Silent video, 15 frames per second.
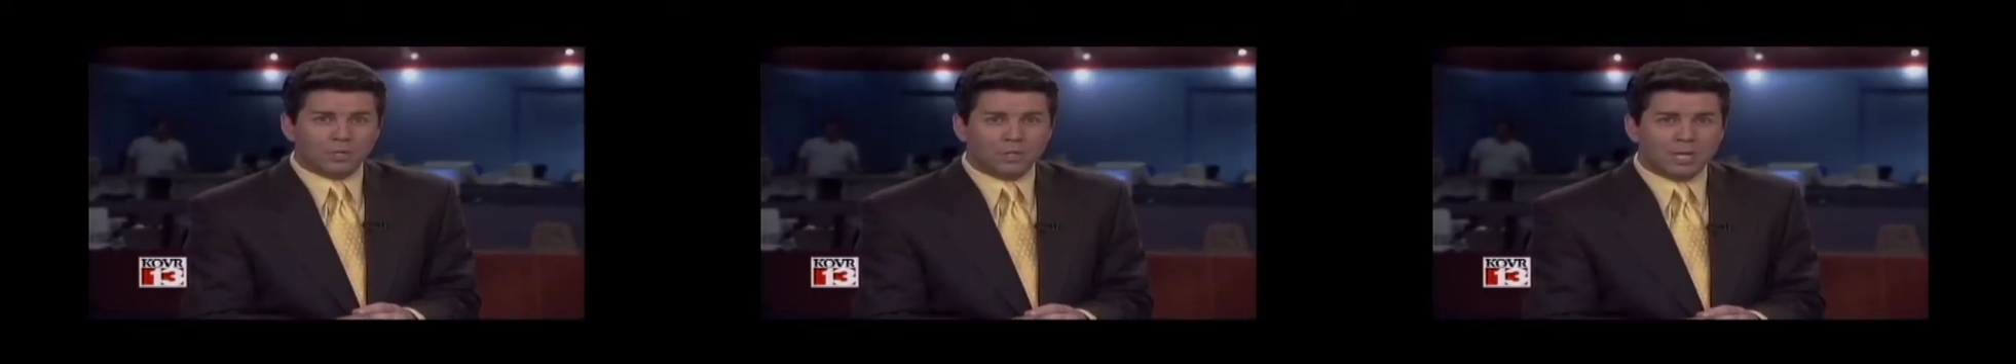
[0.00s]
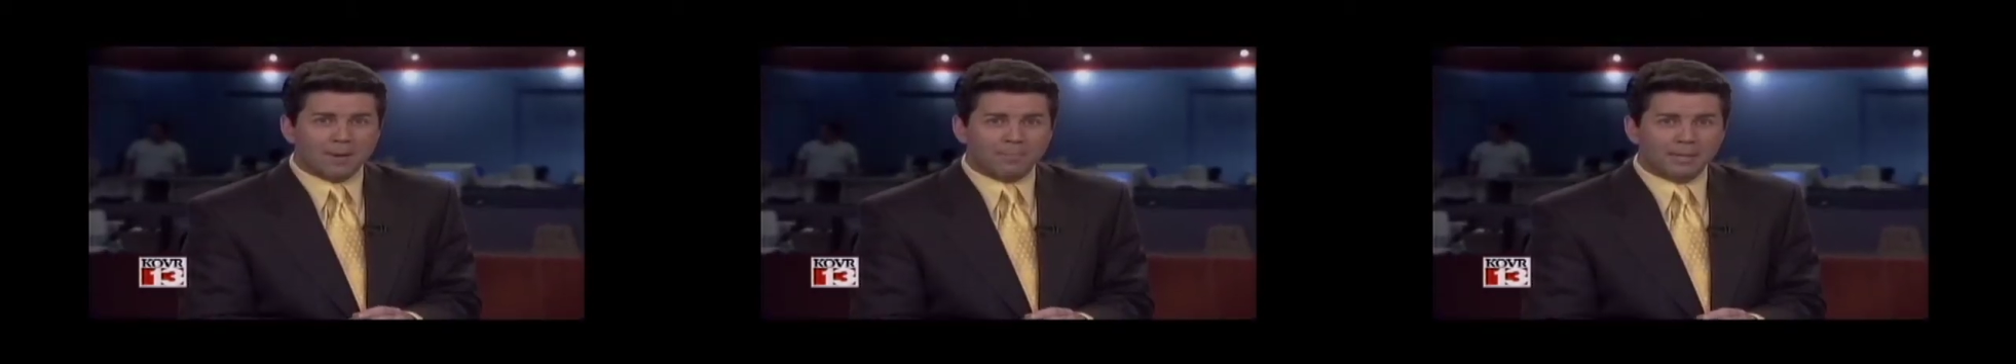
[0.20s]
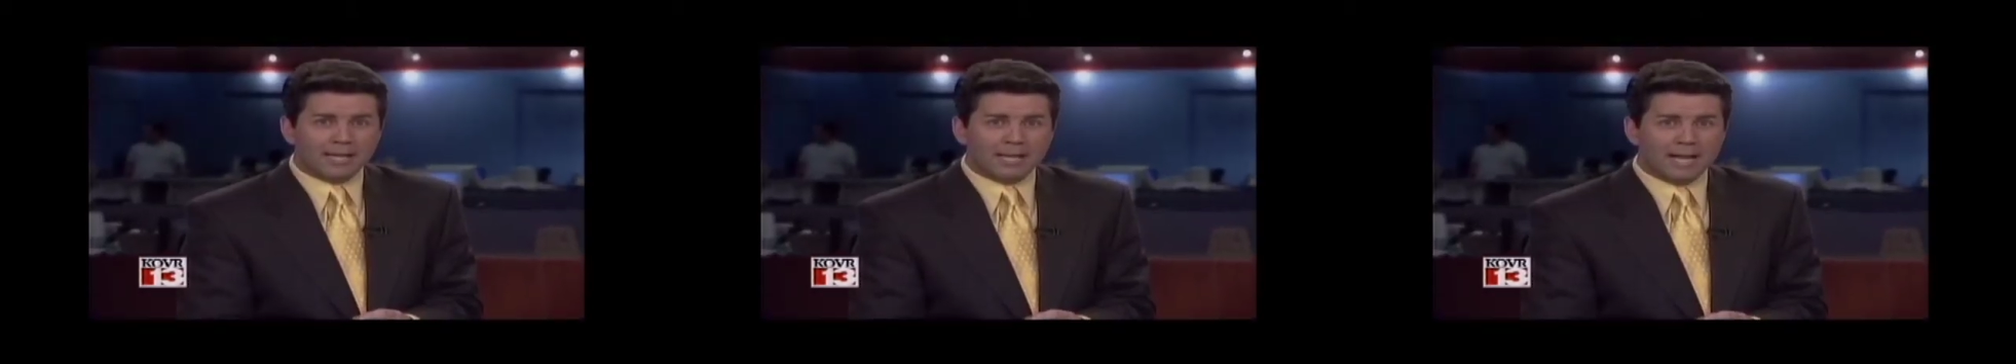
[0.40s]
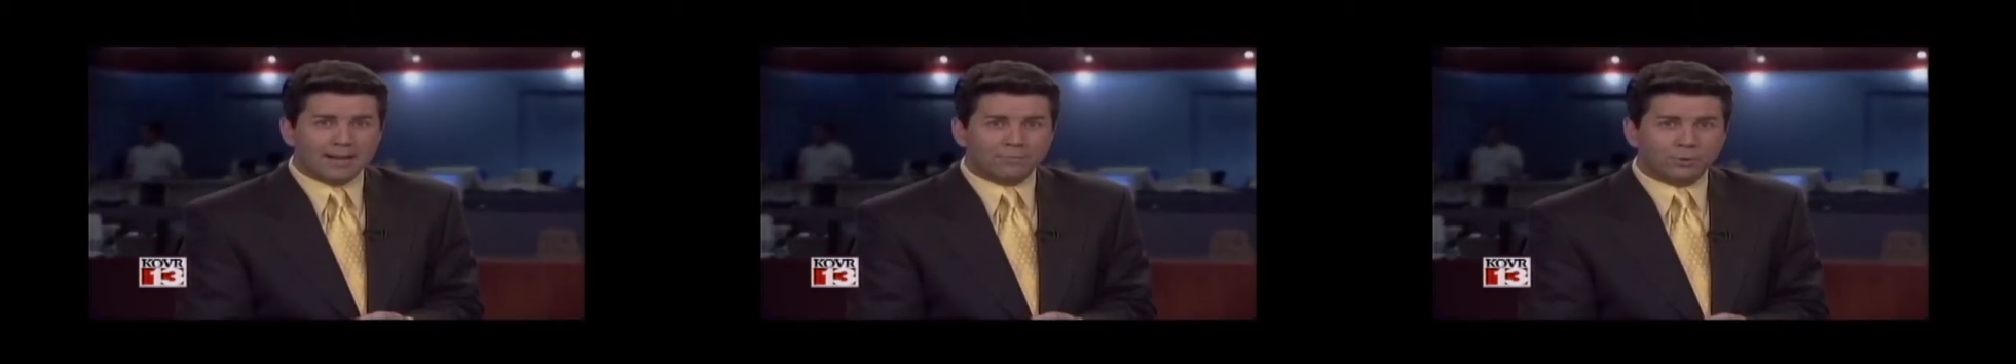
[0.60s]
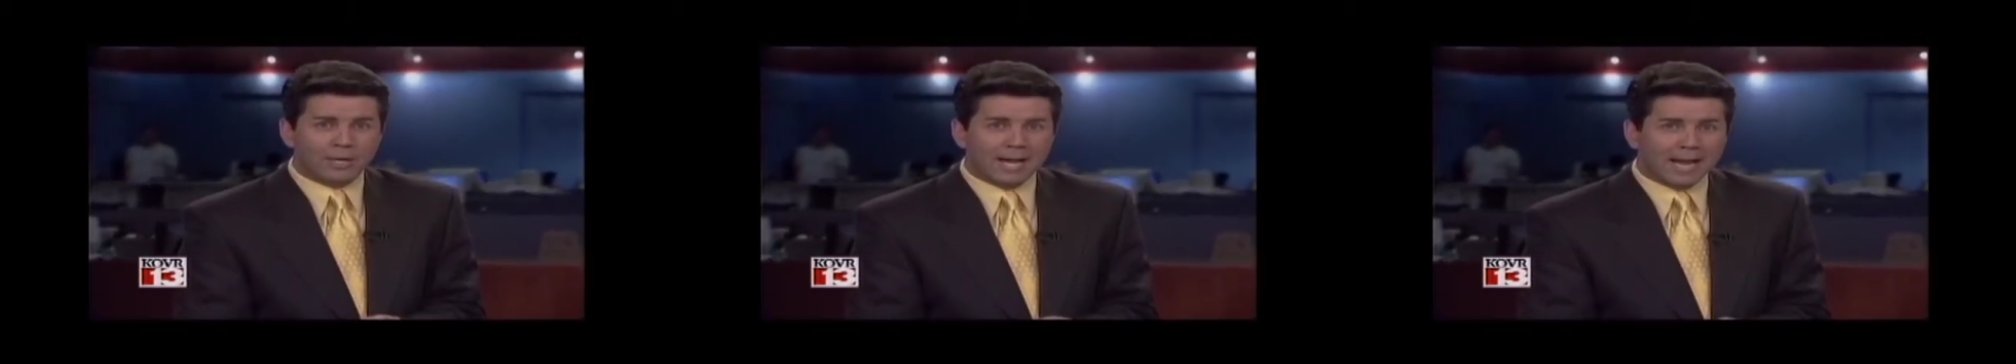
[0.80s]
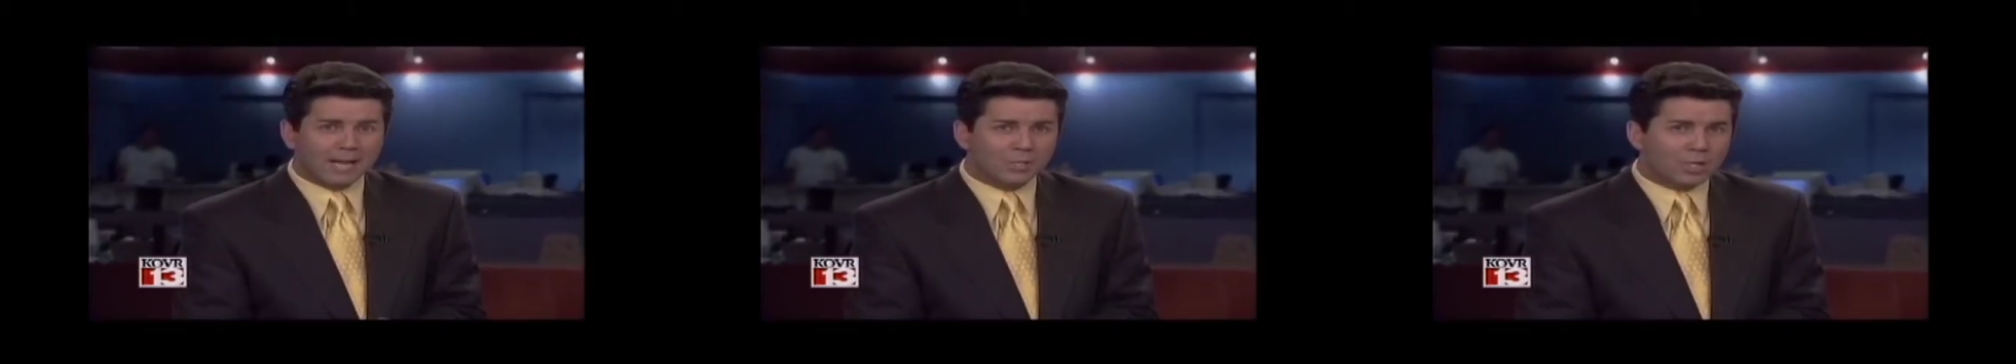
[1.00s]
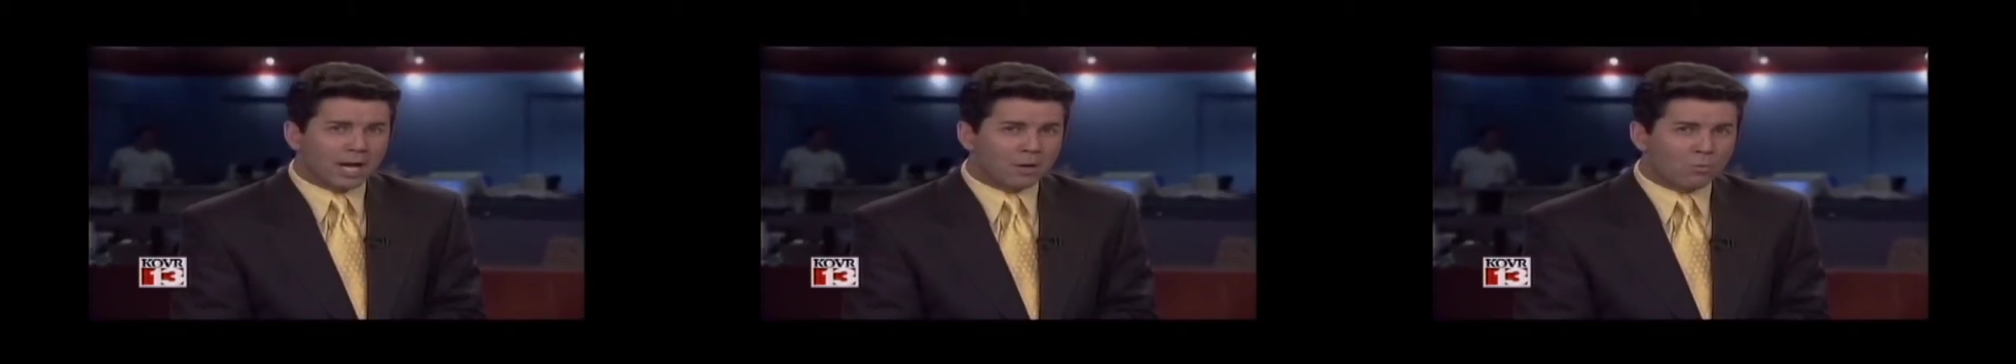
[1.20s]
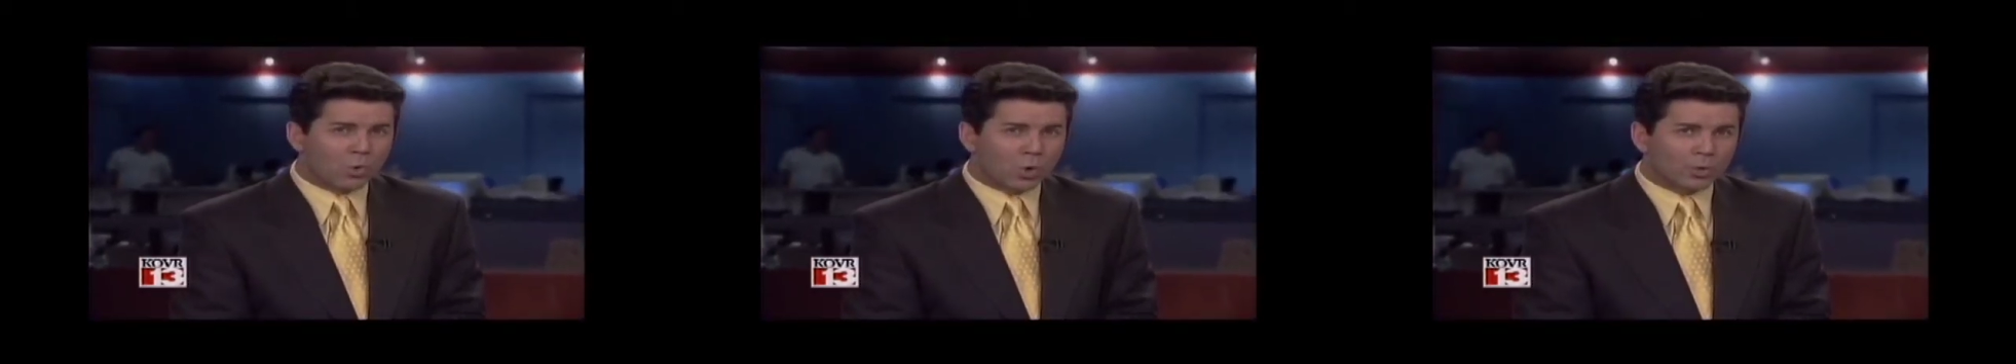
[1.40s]
stepping in after an
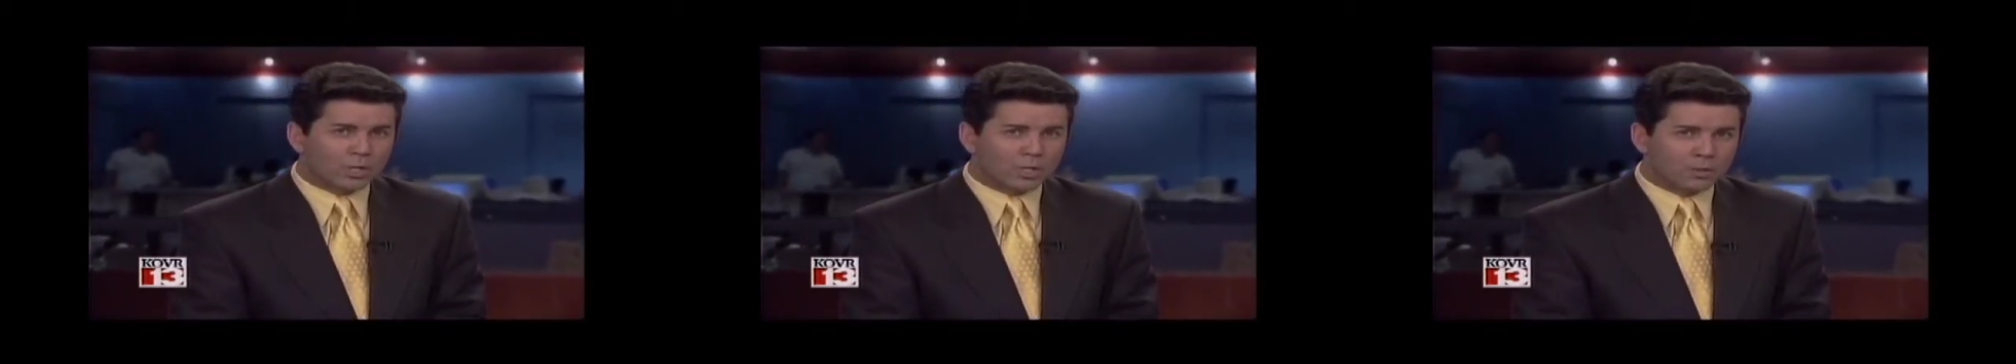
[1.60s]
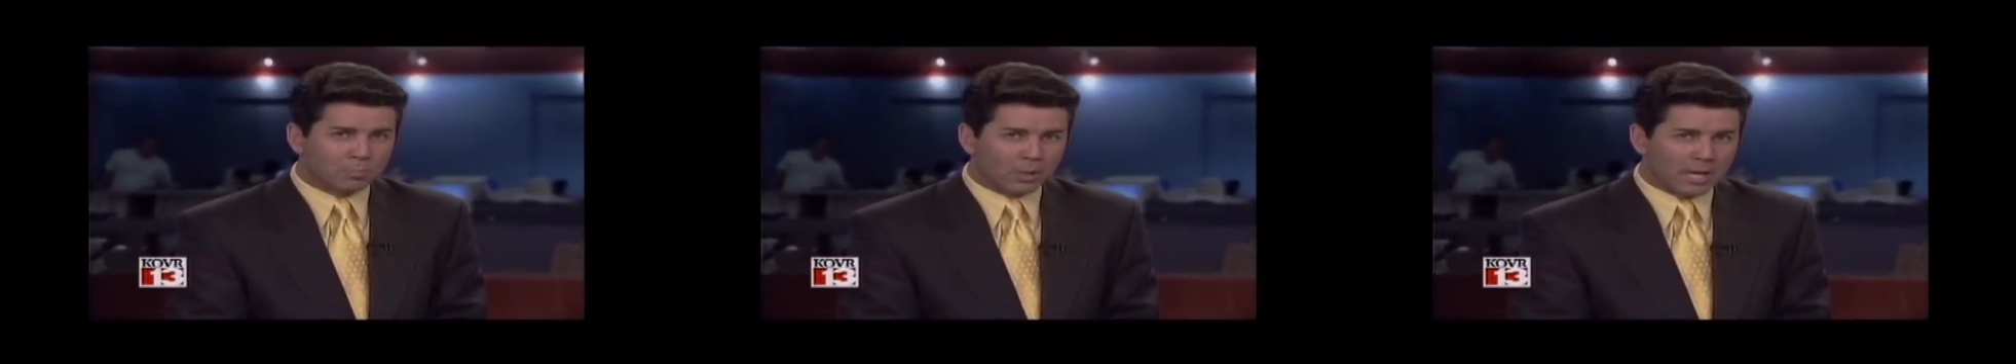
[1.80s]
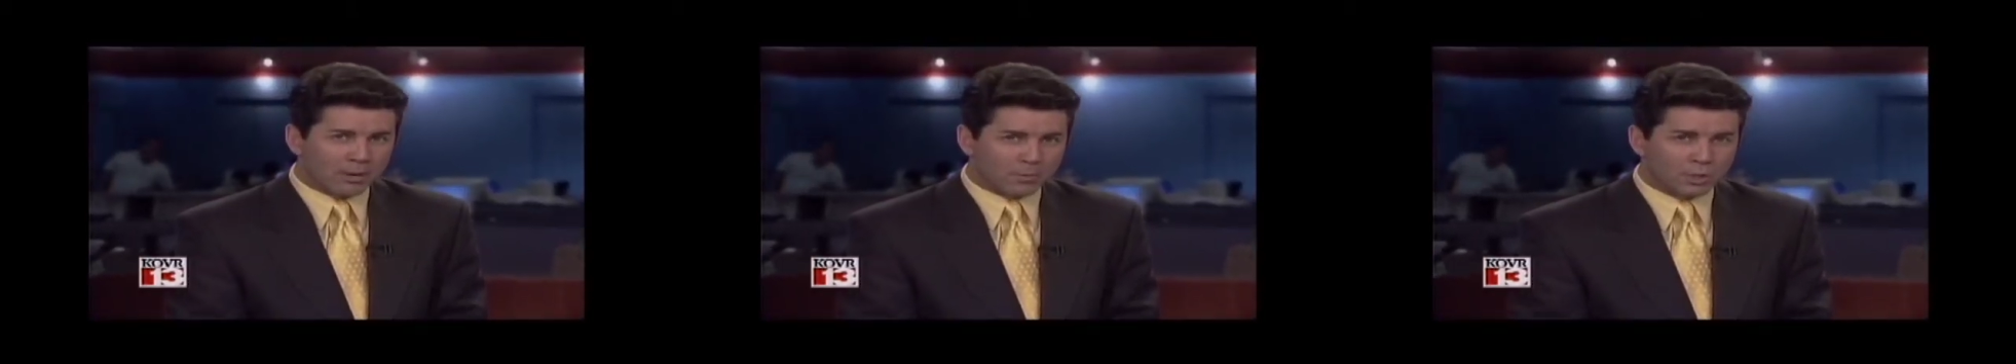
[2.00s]
anti-war display